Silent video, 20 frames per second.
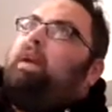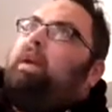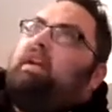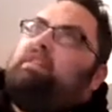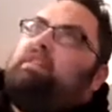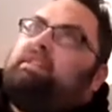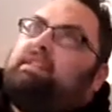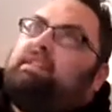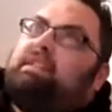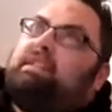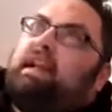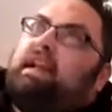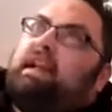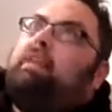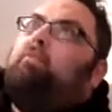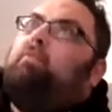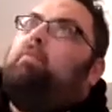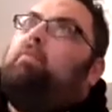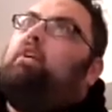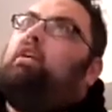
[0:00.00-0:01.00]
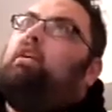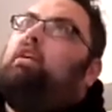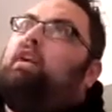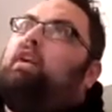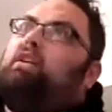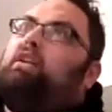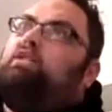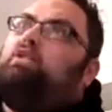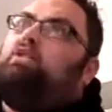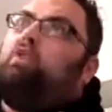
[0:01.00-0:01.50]
a statement
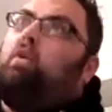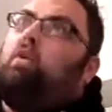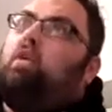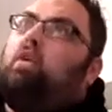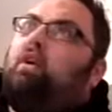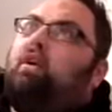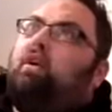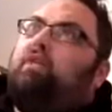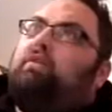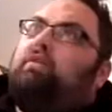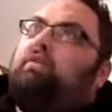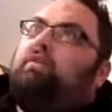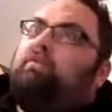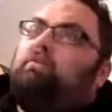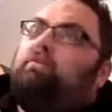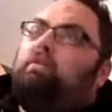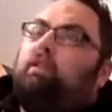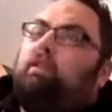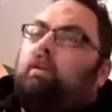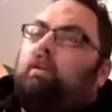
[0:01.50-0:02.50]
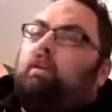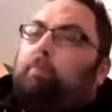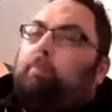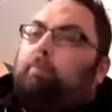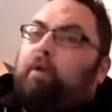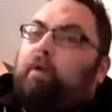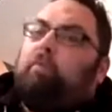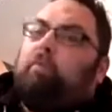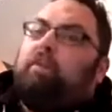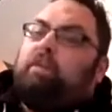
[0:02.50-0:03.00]
and sort of
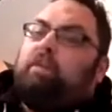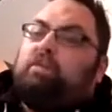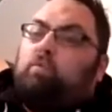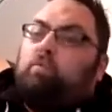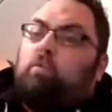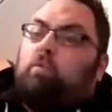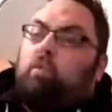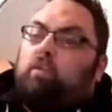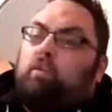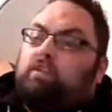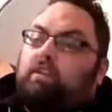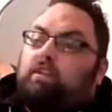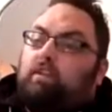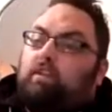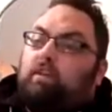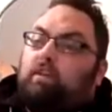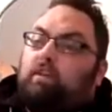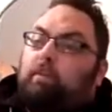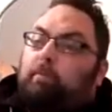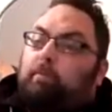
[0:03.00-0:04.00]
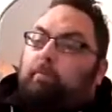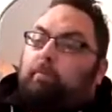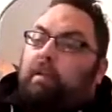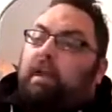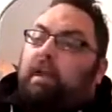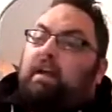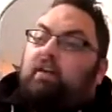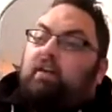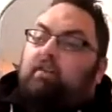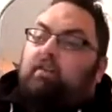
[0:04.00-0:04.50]
building towards a
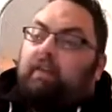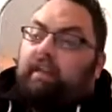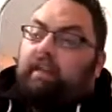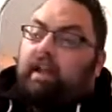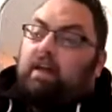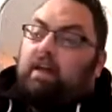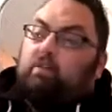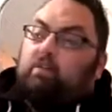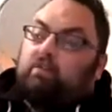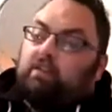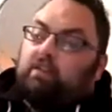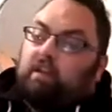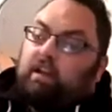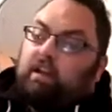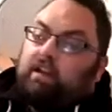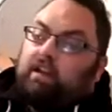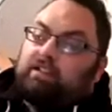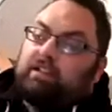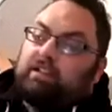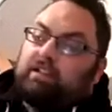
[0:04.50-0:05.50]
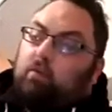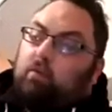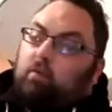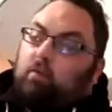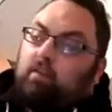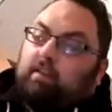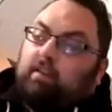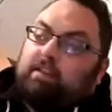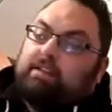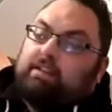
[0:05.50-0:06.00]
playoff encounter? Is that
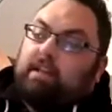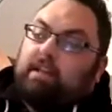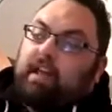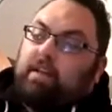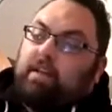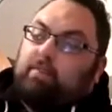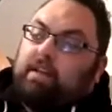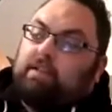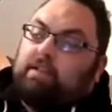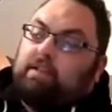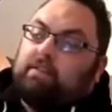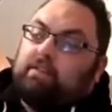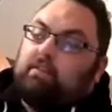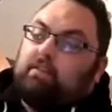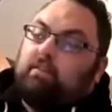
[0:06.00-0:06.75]
what this game is?